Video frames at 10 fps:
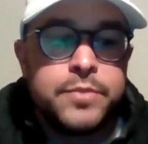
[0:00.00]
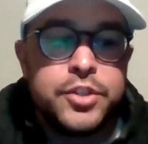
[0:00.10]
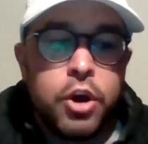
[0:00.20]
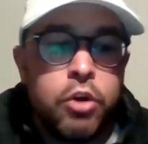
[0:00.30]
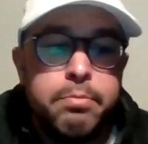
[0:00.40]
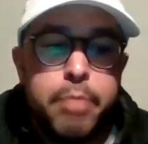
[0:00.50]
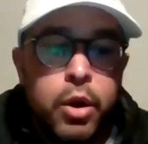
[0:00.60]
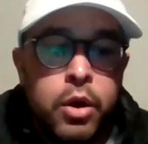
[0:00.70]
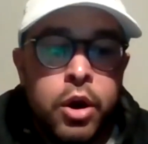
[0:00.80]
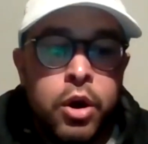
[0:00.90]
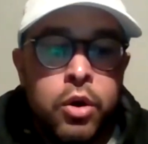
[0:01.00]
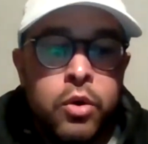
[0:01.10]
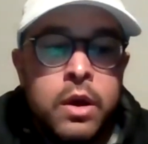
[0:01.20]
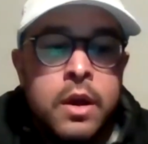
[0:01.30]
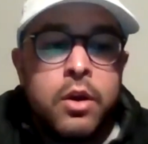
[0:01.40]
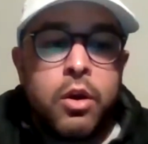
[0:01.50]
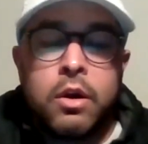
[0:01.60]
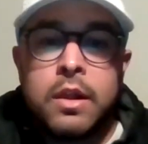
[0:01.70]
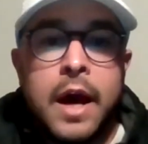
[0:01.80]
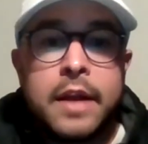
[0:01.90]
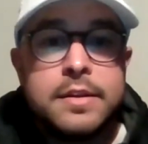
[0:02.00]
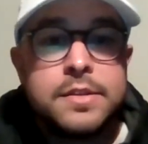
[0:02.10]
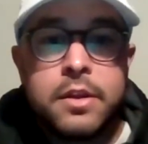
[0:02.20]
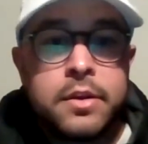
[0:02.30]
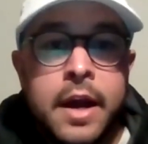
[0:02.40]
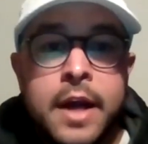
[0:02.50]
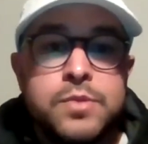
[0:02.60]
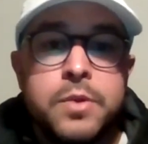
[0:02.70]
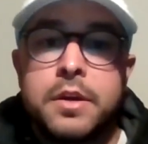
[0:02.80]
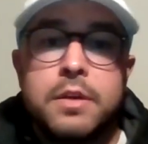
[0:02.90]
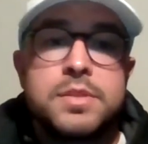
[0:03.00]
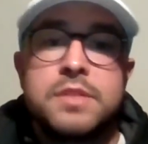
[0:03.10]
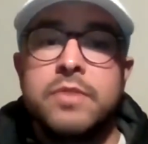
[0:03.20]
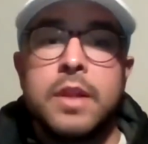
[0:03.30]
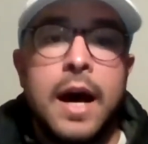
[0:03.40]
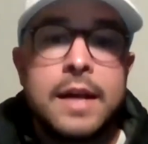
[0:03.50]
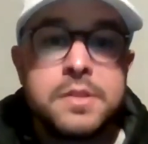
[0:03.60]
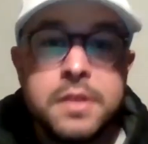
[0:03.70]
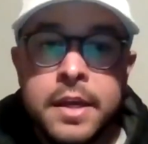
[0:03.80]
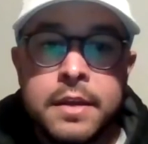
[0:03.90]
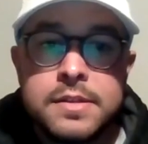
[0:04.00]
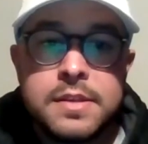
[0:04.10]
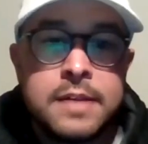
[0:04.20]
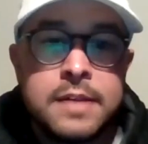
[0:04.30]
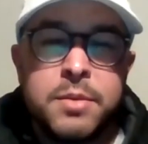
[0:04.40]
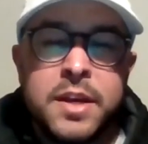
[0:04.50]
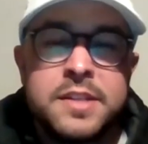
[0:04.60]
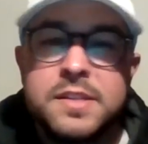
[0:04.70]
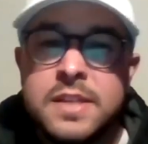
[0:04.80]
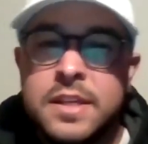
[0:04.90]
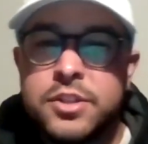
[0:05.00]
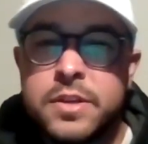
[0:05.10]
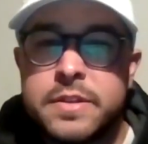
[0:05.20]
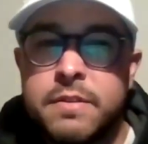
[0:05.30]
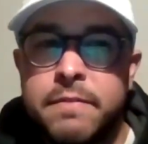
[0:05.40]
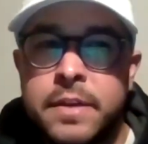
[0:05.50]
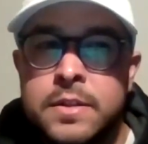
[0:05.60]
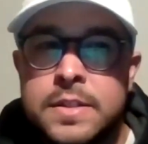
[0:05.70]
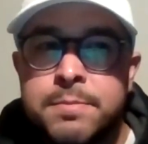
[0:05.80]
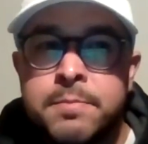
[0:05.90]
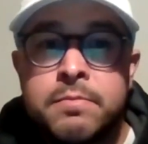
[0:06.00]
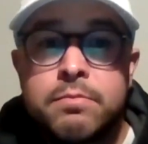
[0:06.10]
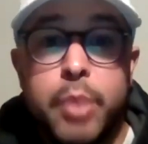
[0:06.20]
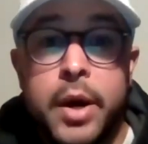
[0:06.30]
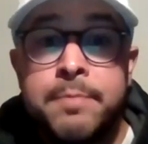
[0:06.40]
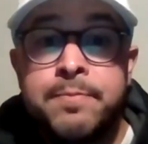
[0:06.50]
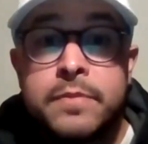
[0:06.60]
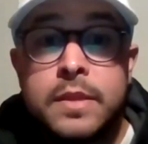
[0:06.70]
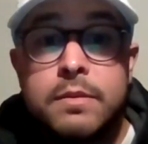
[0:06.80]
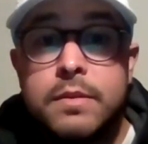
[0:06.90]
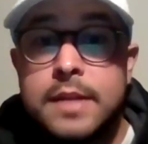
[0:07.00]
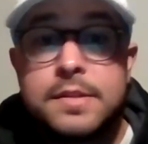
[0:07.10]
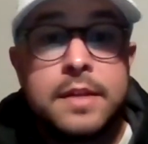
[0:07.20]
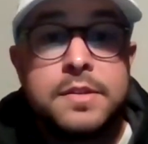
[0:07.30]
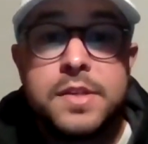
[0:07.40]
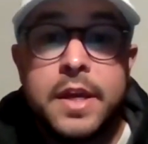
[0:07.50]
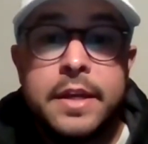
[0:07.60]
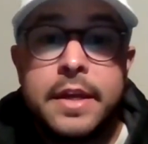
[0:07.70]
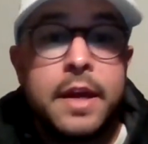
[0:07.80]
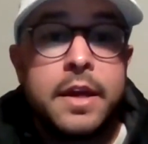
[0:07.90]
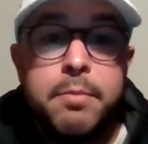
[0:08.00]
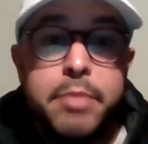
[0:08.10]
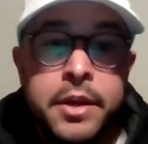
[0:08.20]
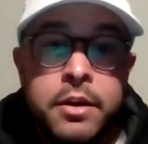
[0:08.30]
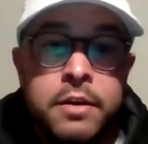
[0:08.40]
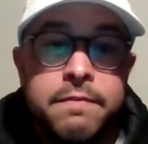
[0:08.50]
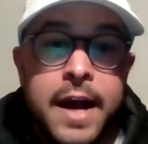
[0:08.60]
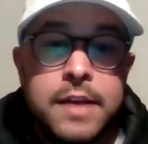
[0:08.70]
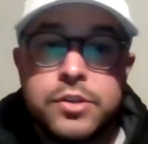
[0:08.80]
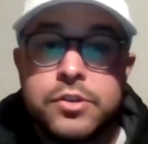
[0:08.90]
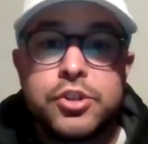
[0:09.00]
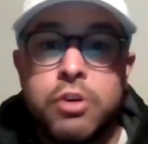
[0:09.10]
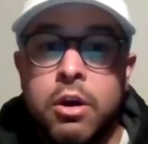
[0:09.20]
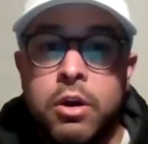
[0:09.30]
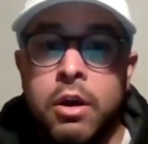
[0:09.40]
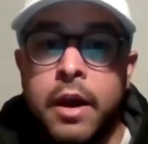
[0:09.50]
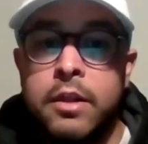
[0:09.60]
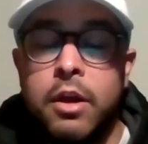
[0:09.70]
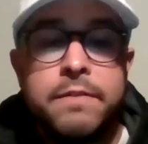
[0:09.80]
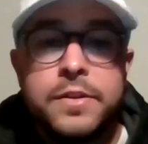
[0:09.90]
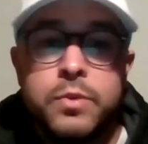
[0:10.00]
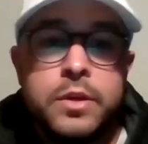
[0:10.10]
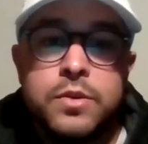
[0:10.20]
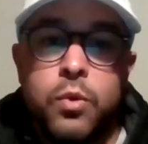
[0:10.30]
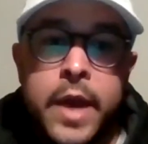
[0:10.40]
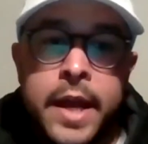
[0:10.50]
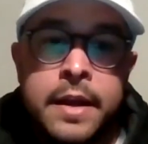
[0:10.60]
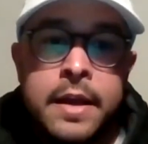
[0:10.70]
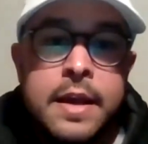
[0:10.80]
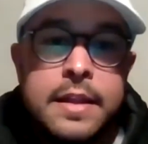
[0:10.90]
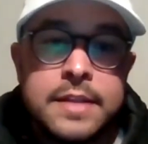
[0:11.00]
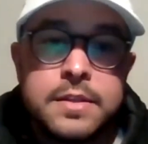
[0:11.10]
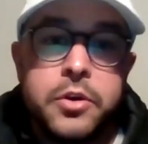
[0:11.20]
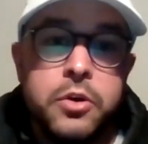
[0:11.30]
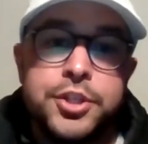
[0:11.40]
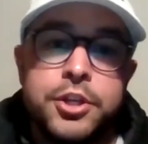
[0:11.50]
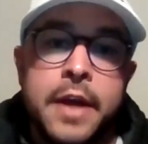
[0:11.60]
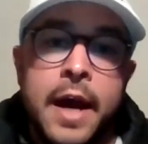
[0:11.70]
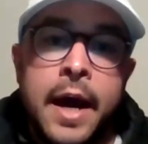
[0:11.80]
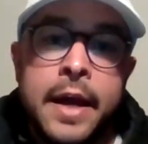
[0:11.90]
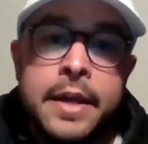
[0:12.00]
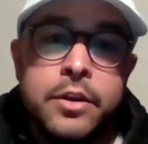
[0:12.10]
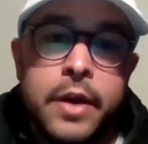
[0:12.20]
Joe Burrow or a lot of these other guys when it comes to velocity. It's not something I see in Justin Fields, but that's not to say he can't get bigger, faster, stronger. I love his will to win. That's a culture guy.